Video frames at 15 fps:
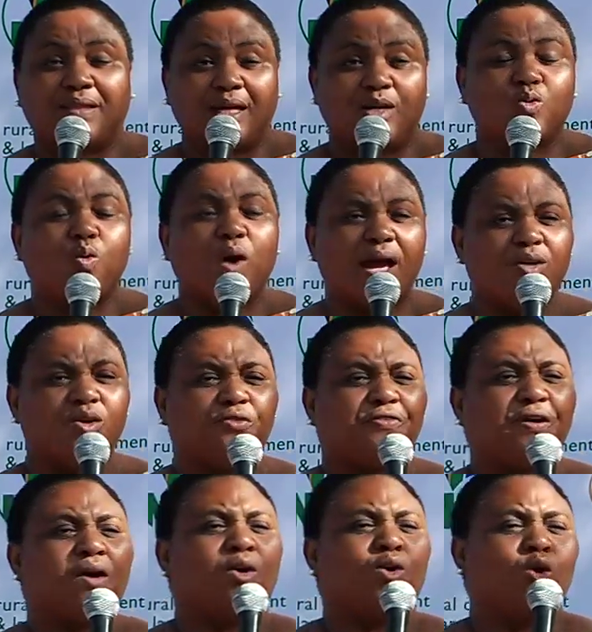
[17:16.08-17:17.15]
that one of
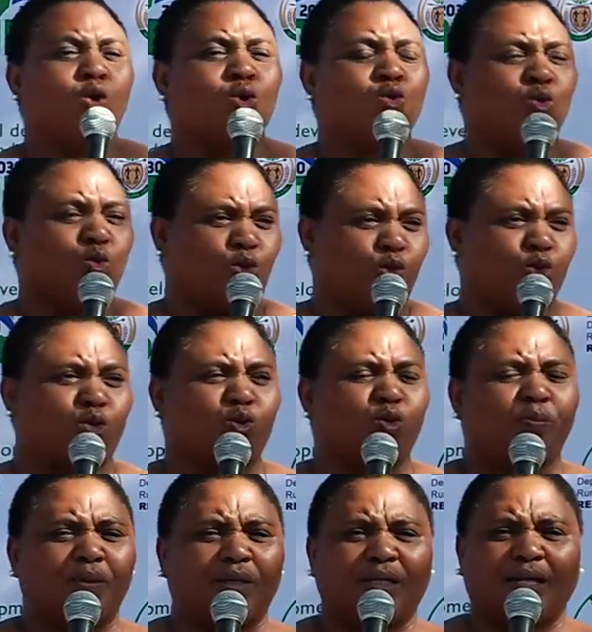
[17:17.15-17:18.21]
our own who used
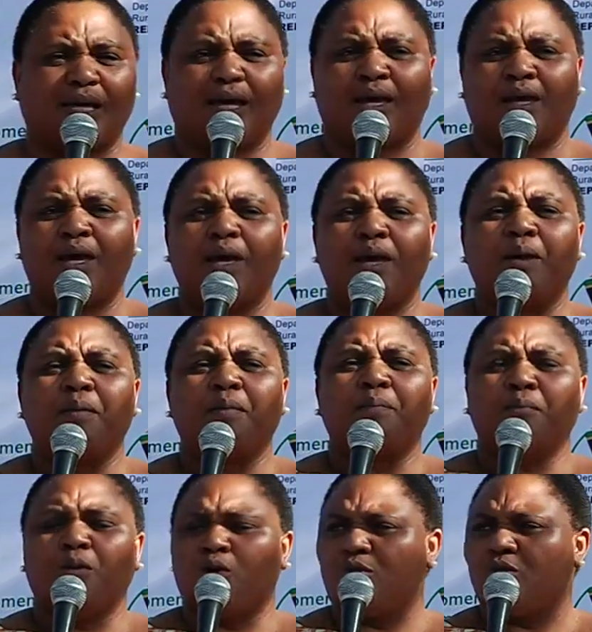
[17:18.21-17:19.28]
to be here,
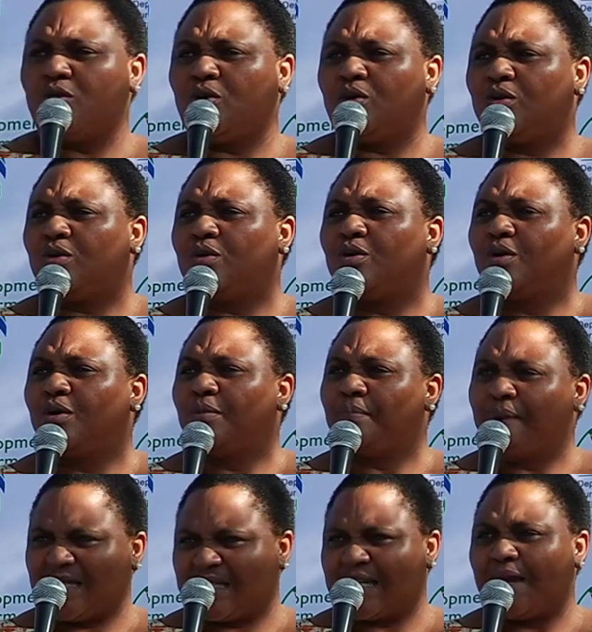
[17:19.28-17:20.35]
Mono
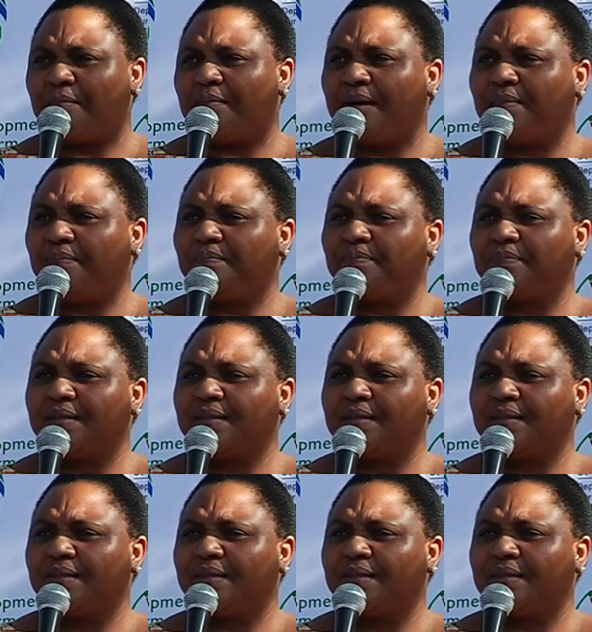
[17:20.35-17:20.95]
Mashaba,